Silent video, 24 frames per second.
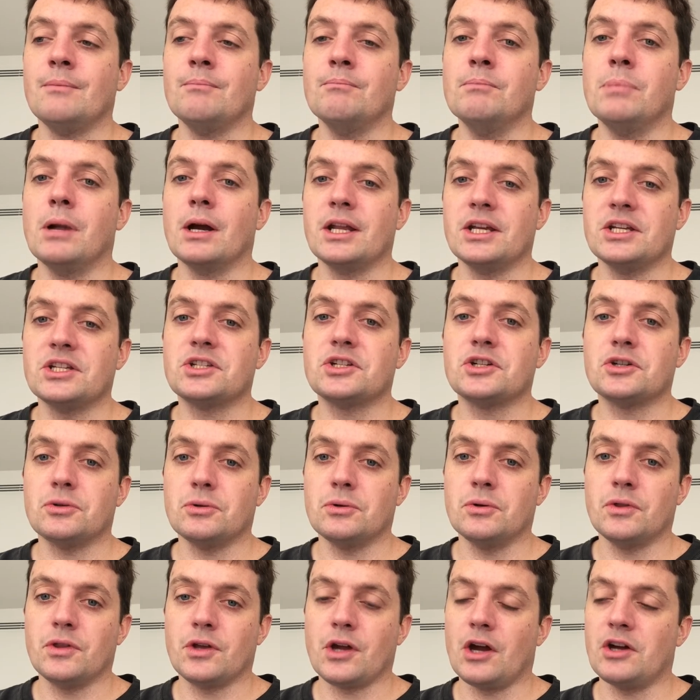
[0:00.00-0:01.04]
but his
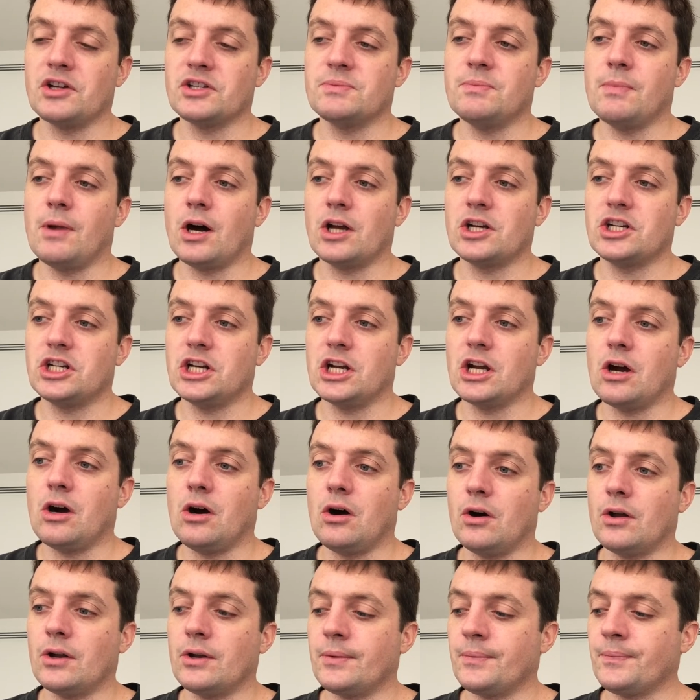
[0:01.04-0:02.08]
truth goes marching
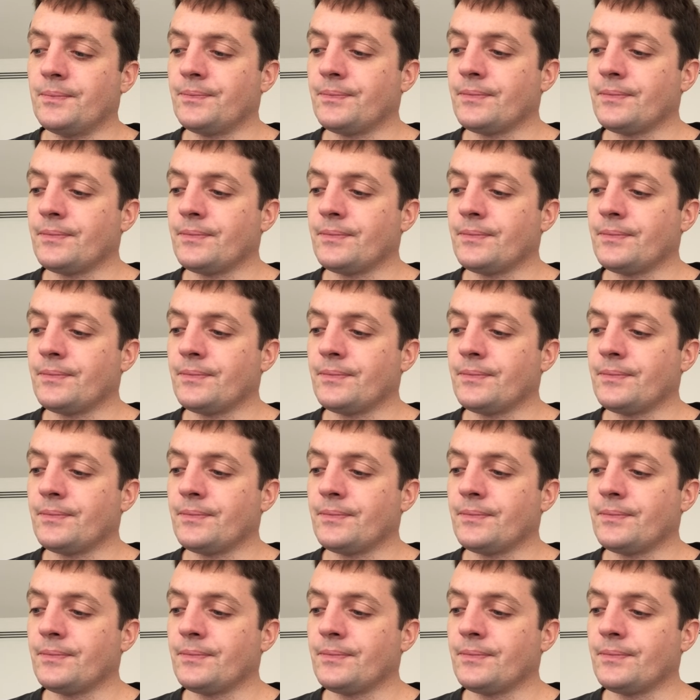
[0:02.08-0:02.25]
on."